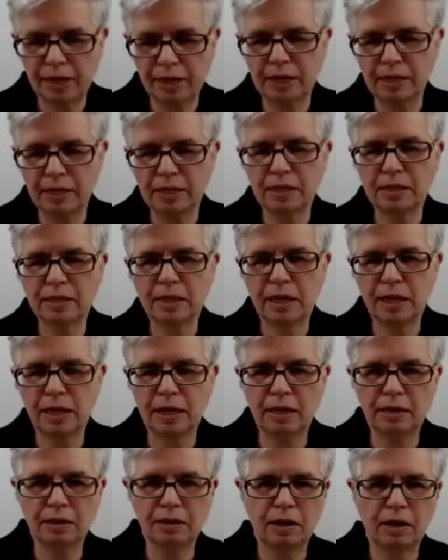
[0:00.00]
is
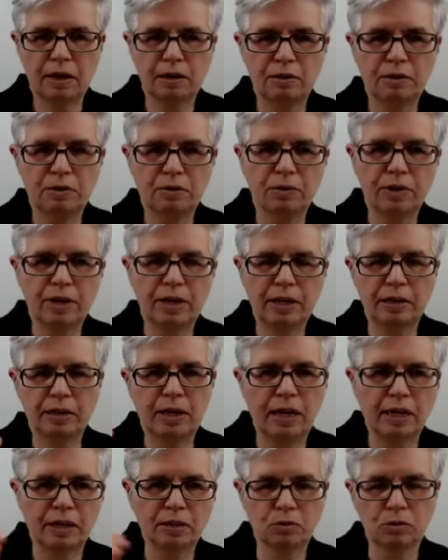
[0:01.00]
and your
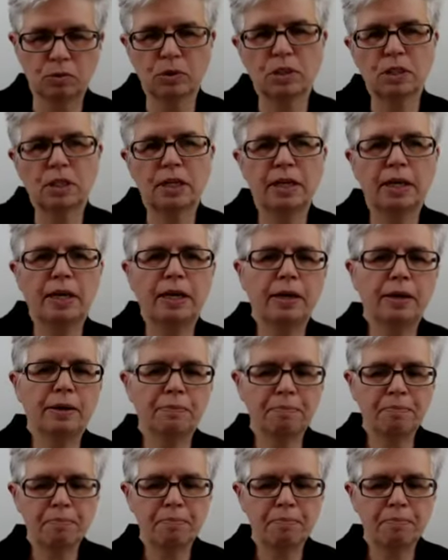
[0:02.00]
exhausting air.